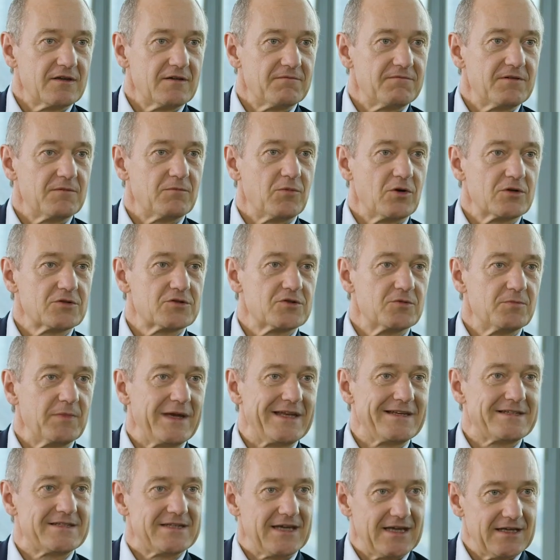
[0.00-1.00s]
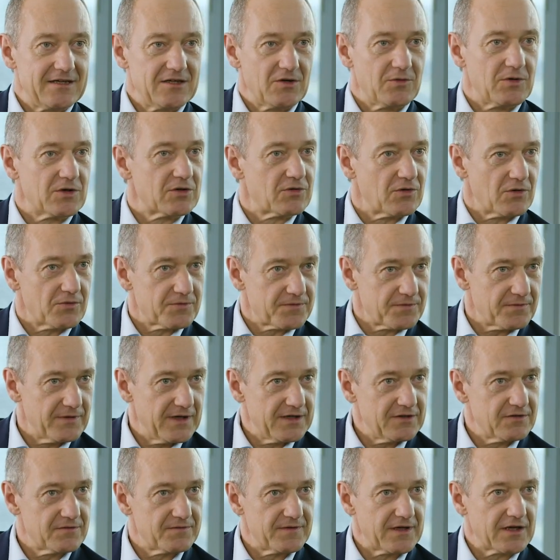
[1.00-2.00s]
If we want to maintain our growth
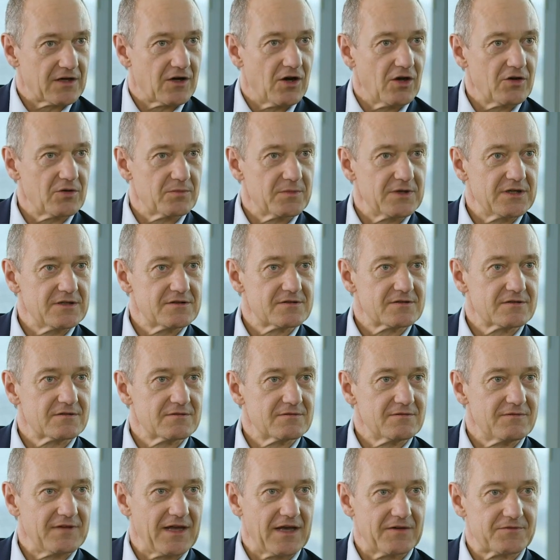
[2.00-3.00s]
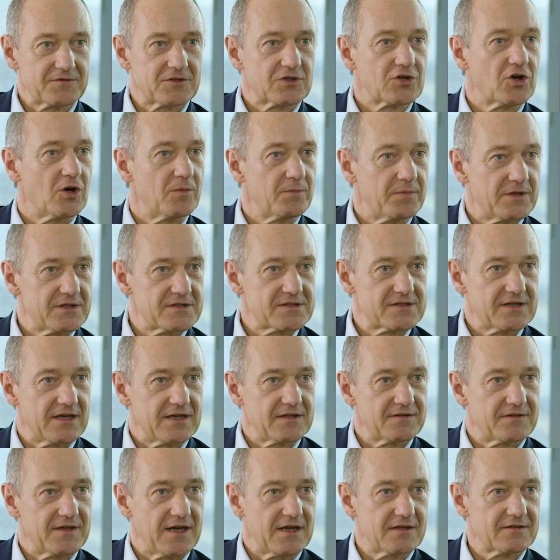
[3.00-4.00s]
rate of economies, we have to
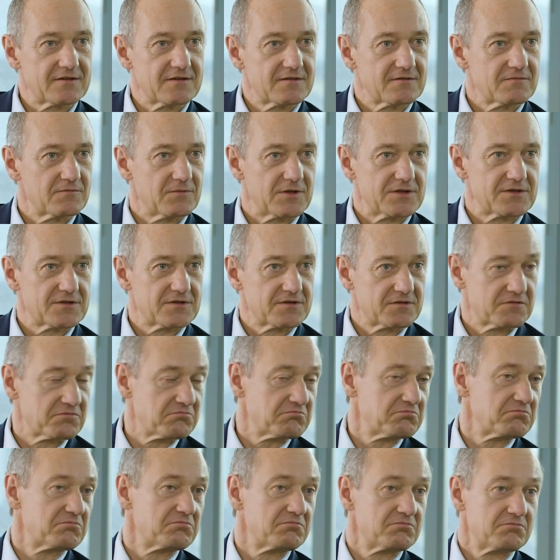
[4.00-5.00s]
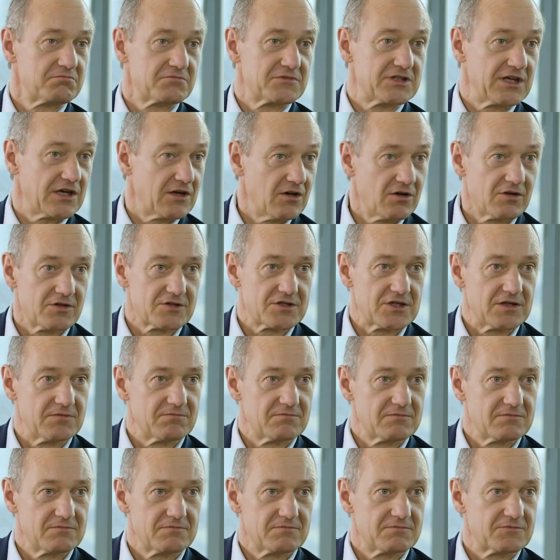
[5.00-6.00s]
compensate that with technology,
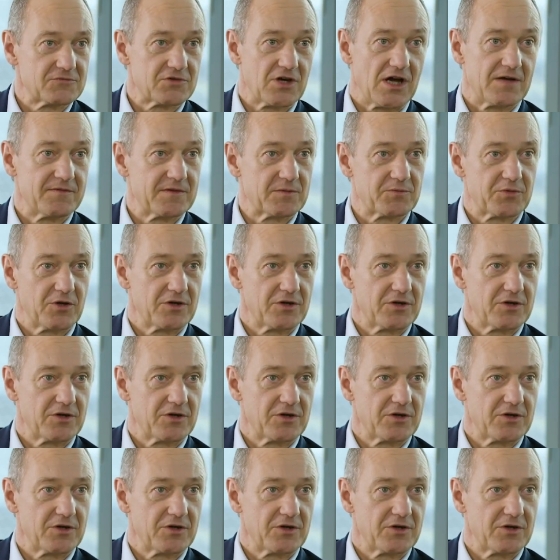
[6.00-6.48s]
driving